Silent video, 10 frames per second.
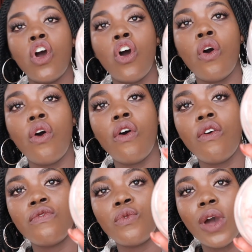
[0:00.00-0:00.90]

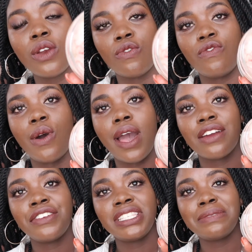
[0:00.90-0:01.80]
of one of our
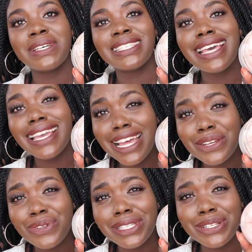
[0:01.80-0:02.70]
Christmas
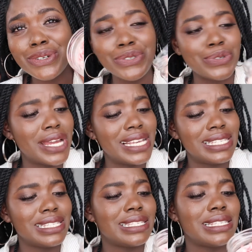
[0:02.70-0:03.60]
candles. It looks so nice.
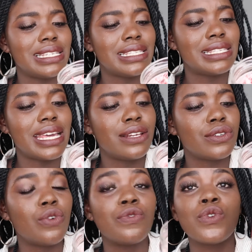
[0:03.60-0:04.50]
This is in the scent
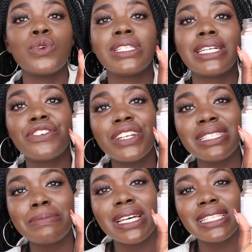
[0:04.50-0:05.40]
of Cozy
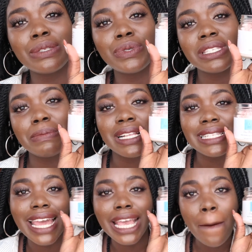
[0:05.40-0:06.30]
Christmas, which smells
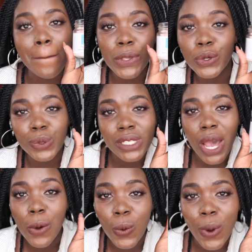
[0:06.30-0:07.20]
like mulled
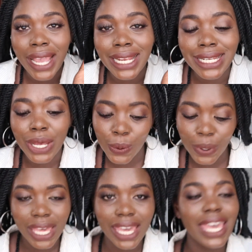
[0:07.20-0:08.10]
wine.
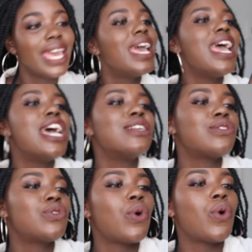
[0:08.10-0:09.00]
Okay,
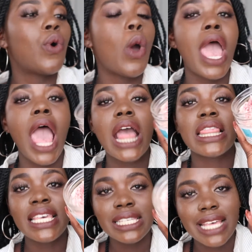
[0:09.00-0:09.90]
so
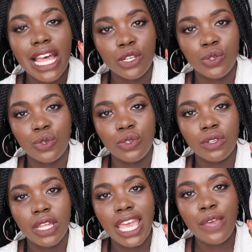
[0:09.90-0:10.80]
this candle,
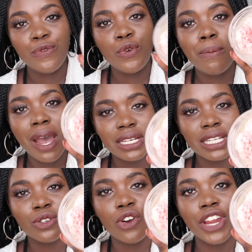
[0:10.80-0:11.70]
if you burn
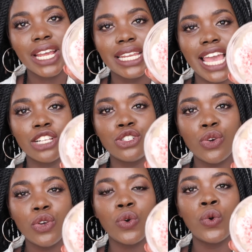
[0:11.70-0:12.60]
it correctly, I'll show
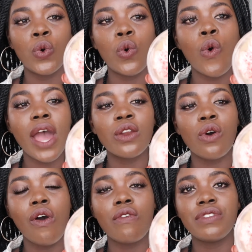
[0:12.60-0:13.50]
you one
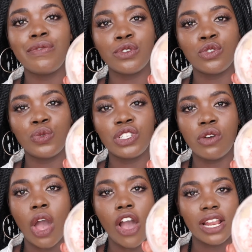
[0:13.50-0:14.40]
of the photos which
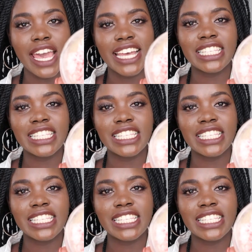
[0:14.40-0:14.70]
our client